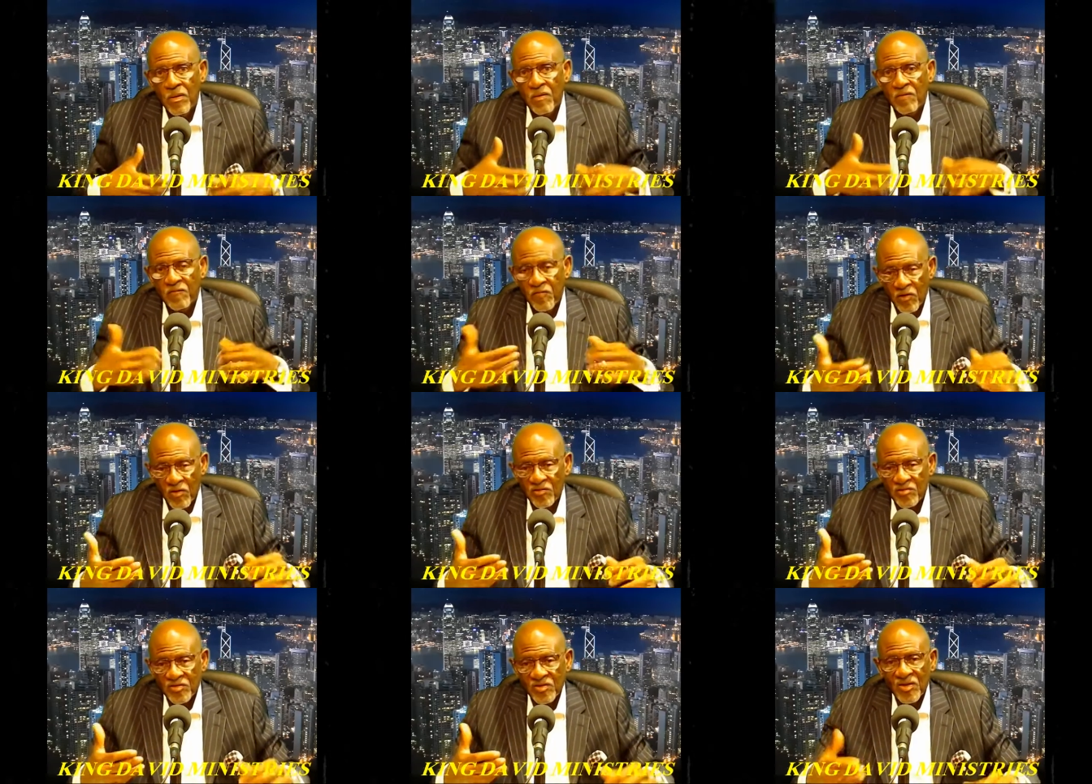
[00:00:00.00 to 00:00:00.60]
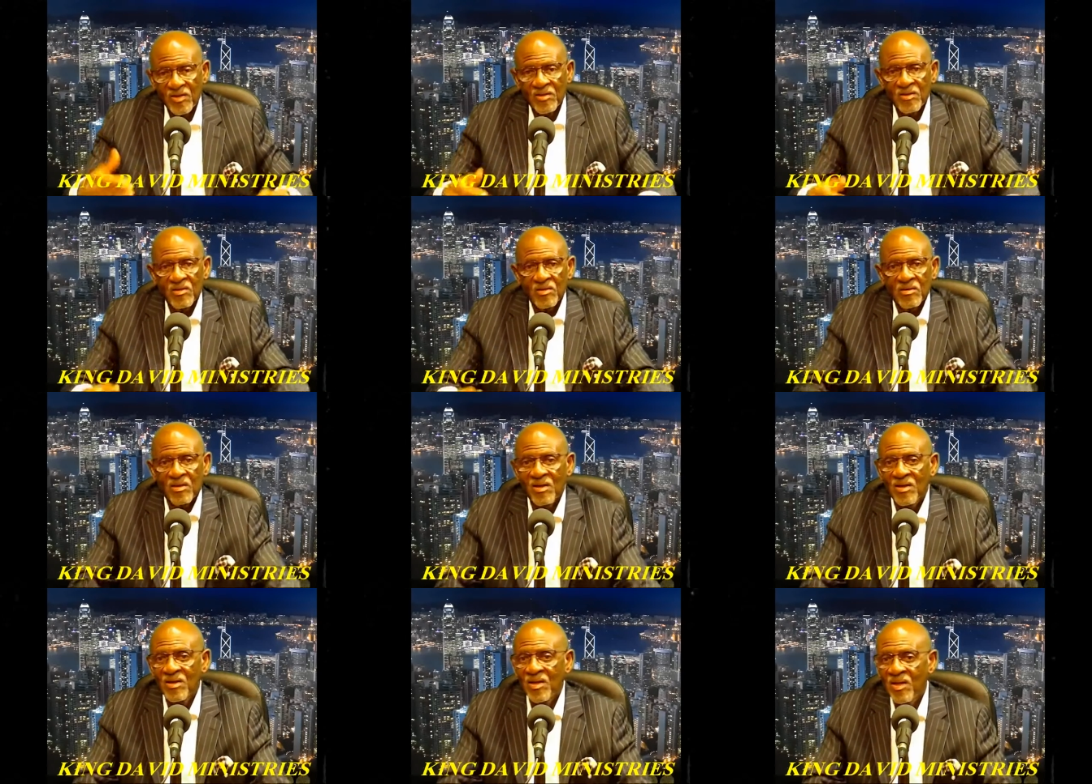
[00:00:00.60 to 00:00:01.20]
for us to,
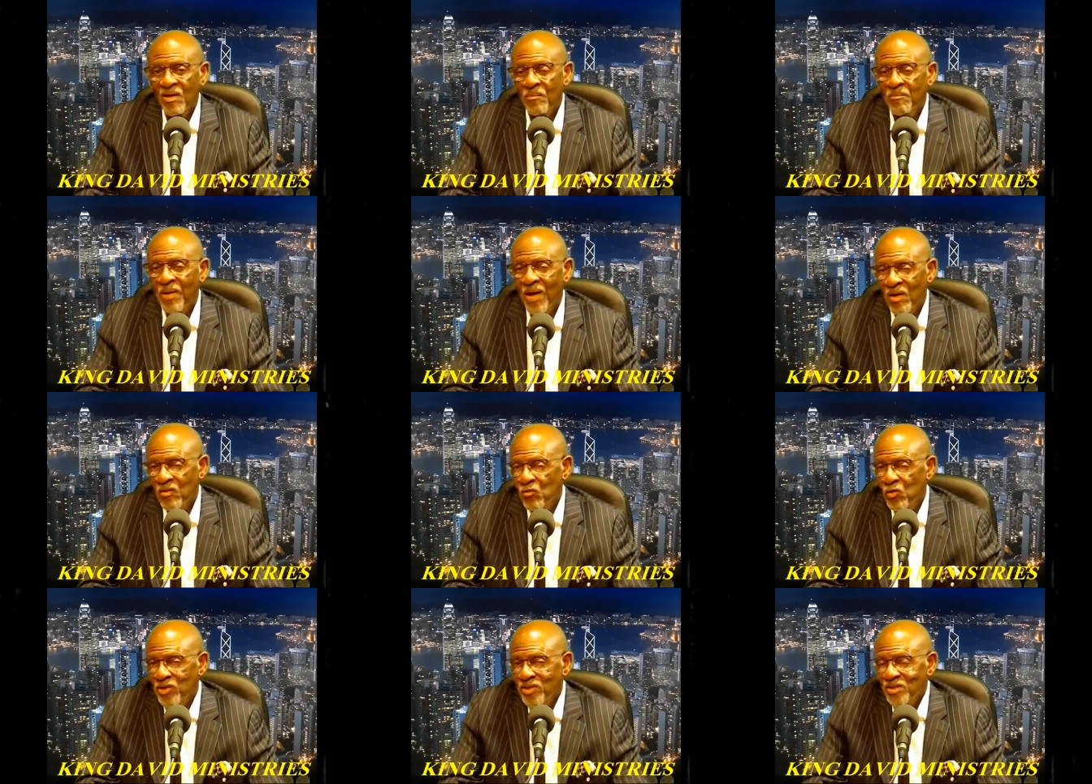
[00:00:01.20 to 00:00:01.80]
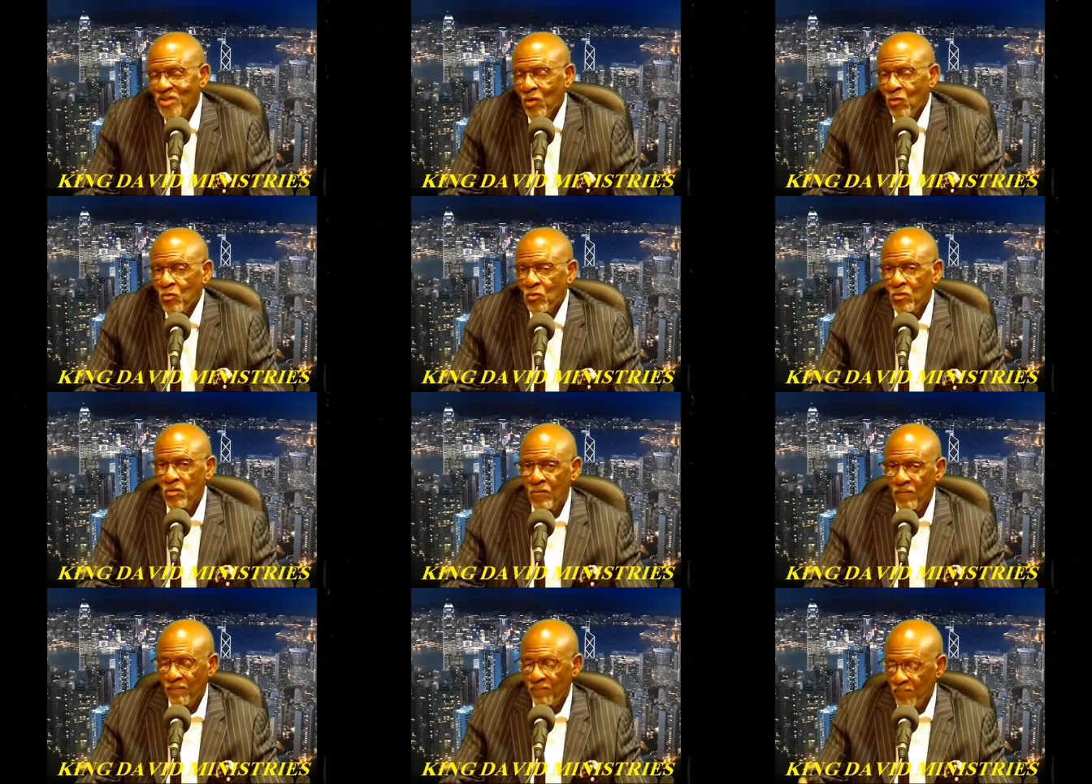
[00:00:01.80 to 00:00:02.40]
to live by, and we don't.
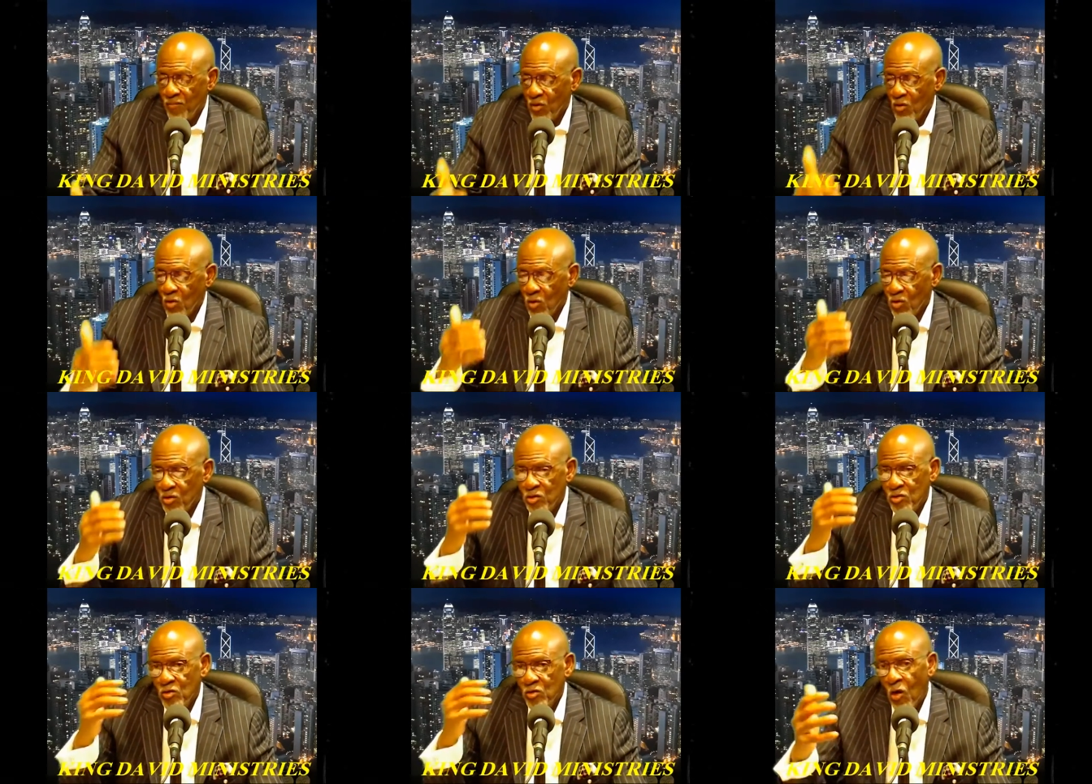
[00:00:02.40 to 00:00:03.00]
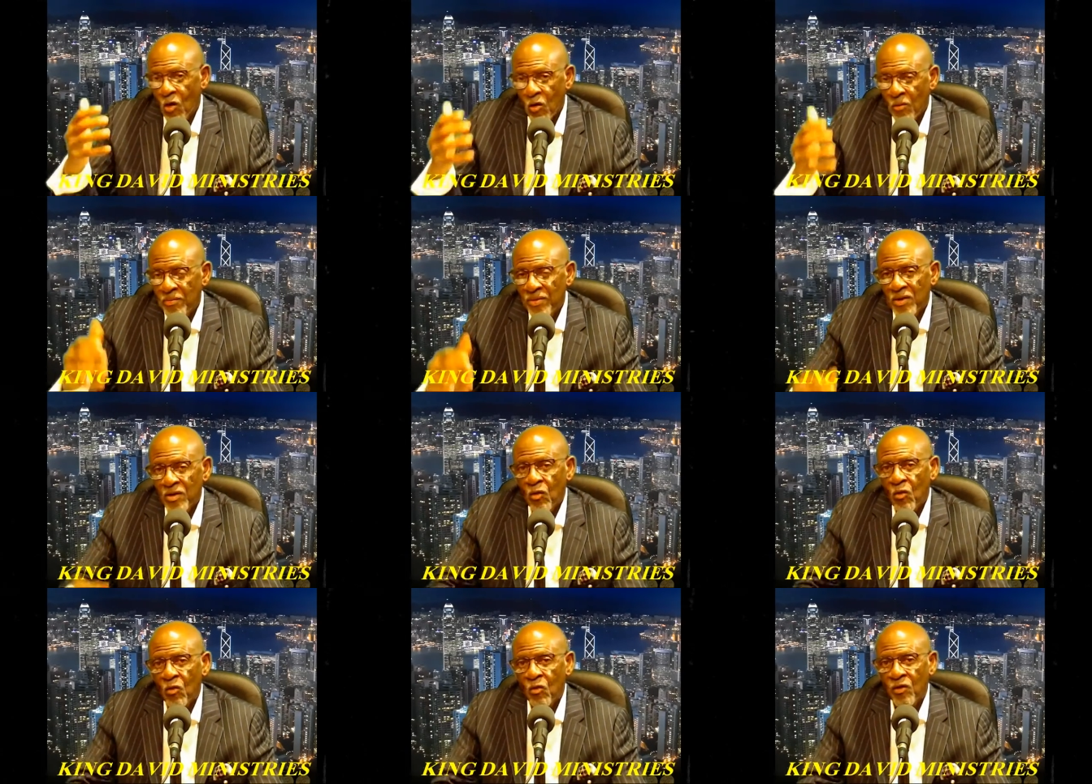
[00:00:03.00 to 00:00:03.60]
You call me
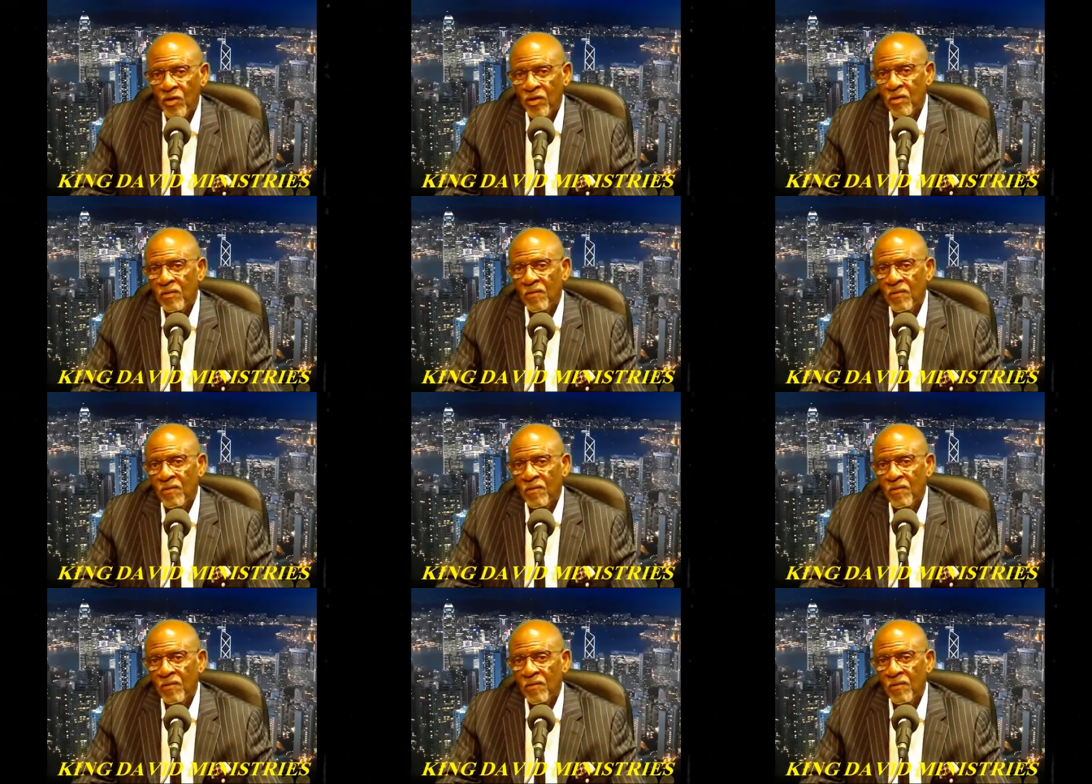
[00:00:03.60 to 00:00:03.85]
Lord